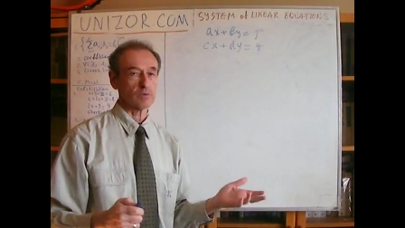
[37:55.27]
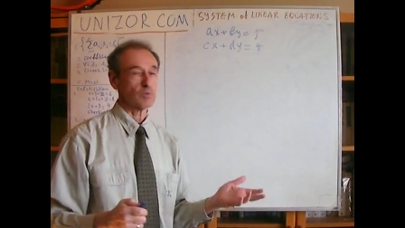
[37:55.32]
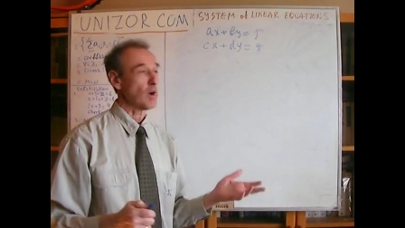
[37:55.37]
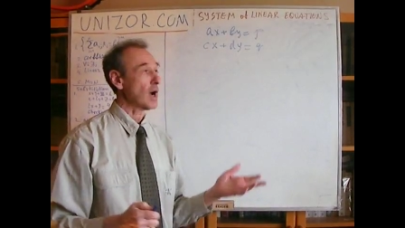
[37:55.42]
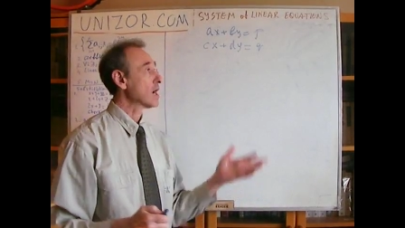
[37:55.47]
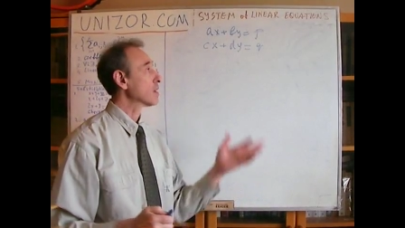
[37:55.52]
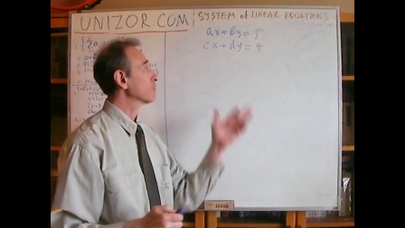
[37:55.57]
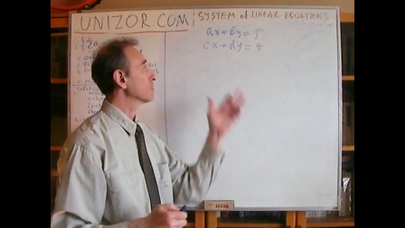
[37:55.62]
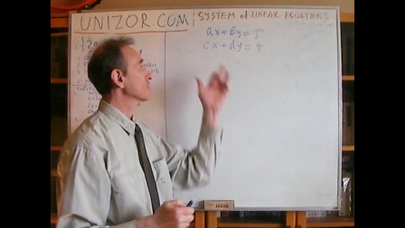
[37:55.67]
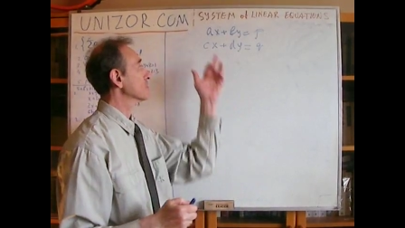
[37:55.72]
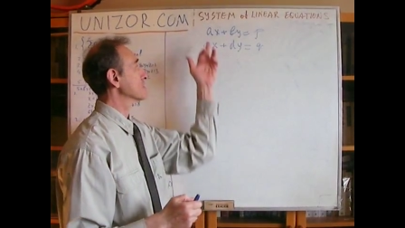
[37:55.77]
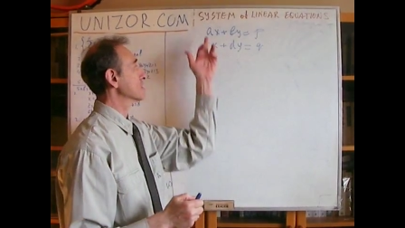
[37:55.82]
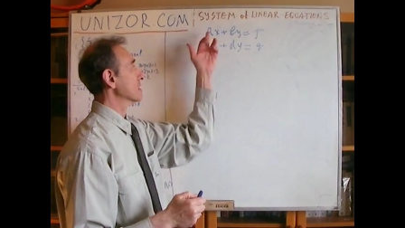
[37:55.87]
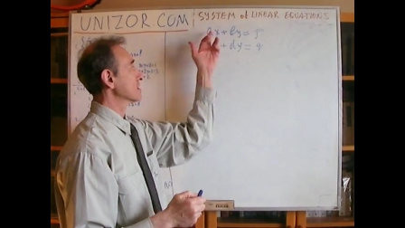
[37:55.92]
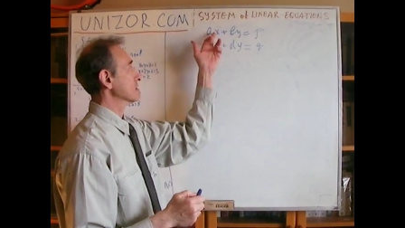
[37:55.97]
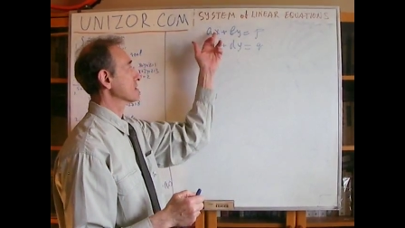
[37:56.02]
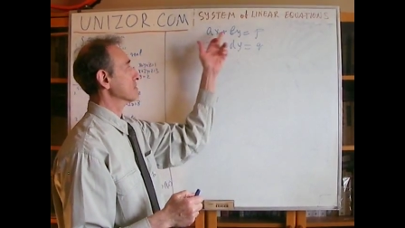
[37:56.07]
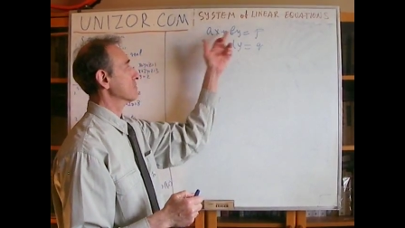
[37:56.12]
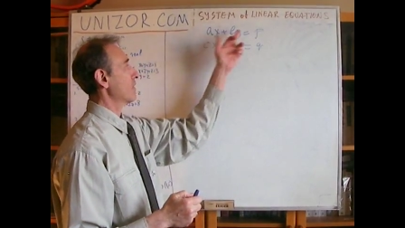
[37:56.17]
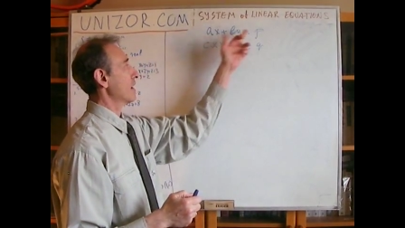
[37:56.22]
y which
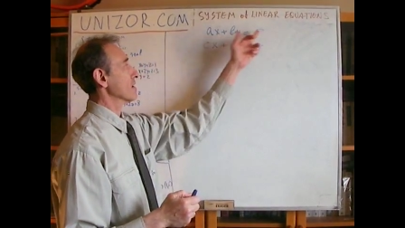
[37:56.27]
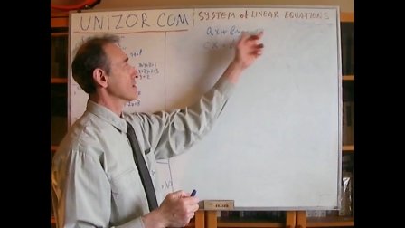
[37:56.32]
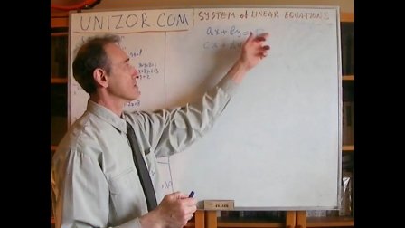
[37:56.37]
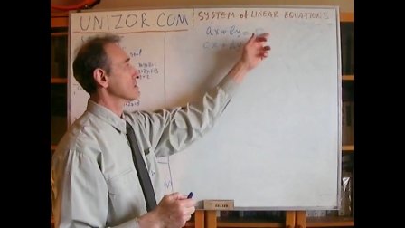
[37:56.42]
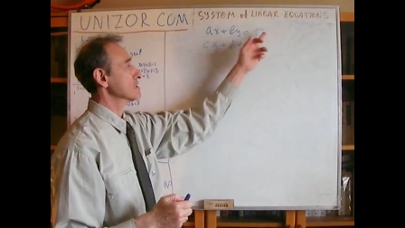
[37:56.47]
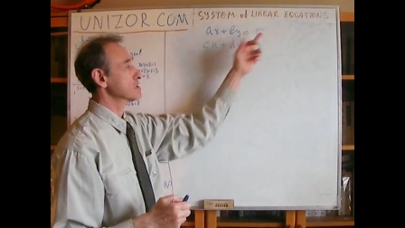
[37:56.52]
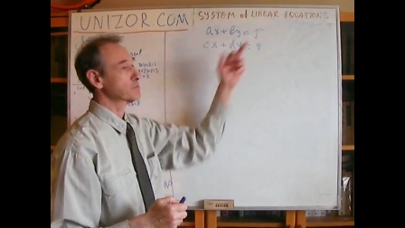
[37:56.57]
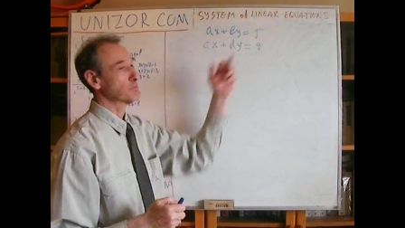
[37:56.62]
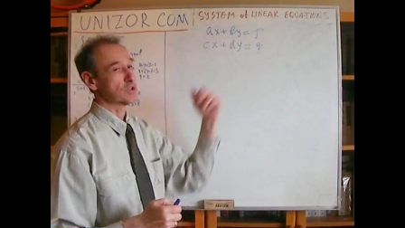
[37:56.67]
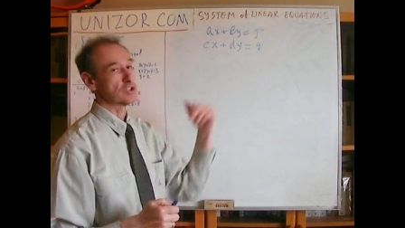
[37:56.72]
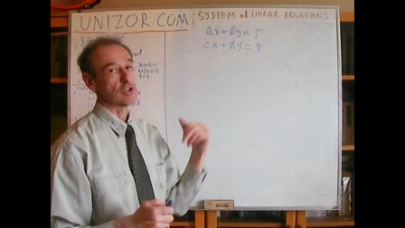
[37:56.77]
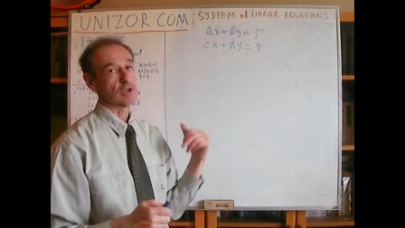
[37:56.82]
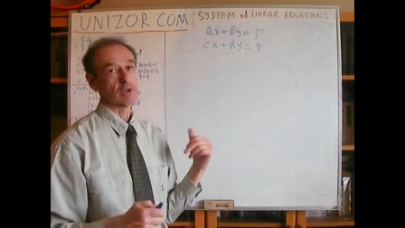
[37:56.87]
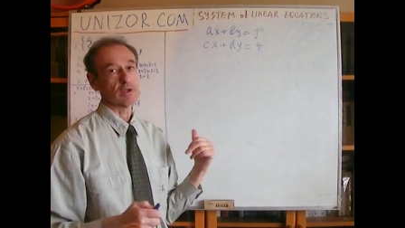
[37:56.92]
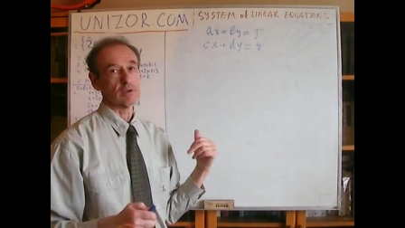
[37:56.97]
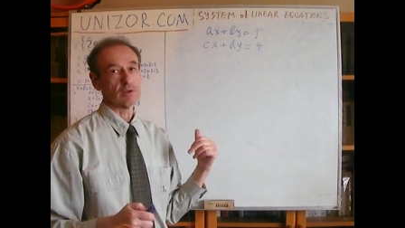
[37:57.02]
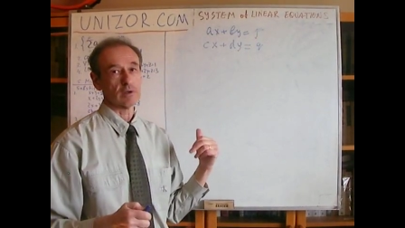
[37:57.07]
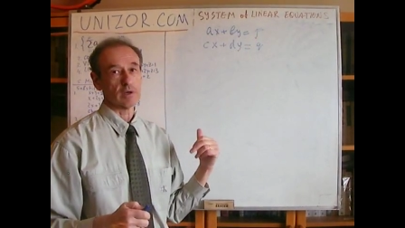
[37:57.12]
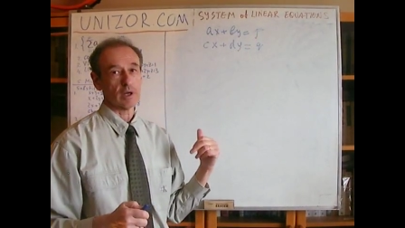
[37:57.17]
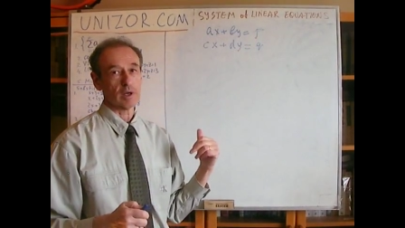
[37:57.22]
satisfy this
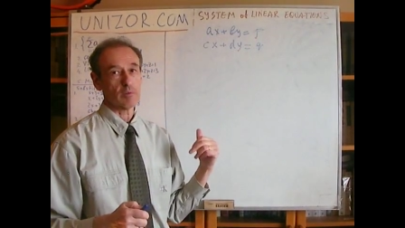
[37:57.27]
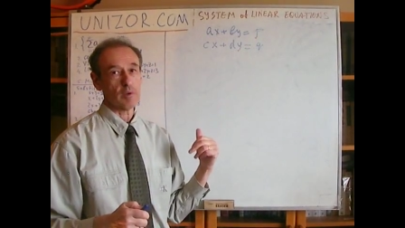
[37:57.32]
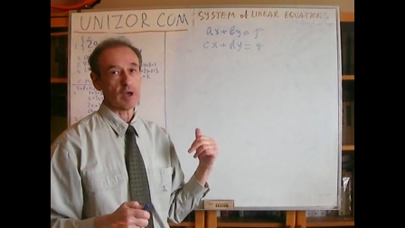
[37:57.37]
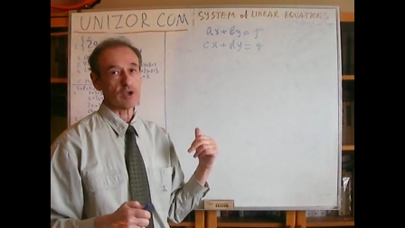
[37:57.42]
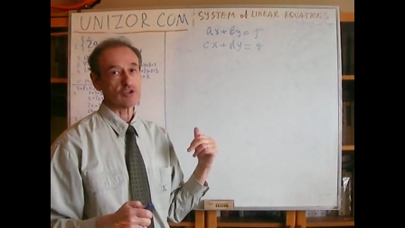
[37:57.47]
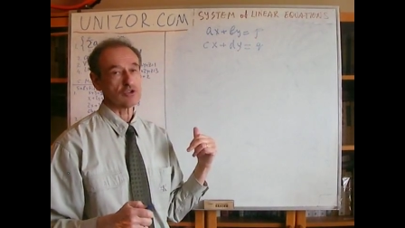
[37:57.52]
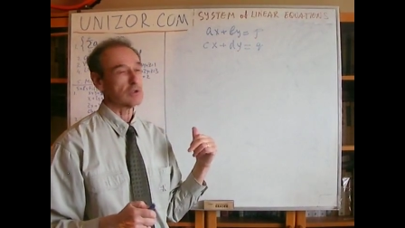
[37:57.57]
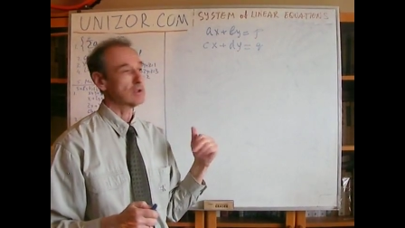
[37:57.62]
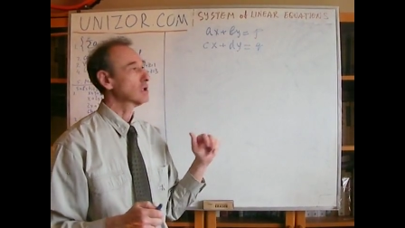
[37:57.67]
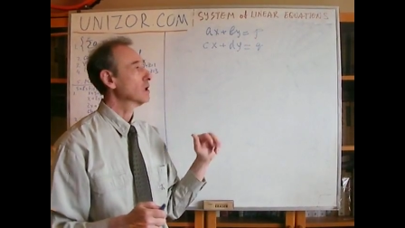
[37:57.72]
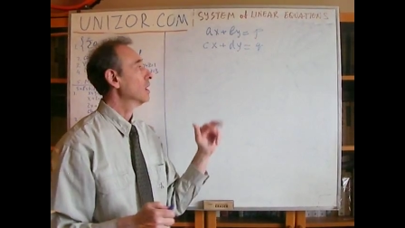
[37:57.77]
particular equation.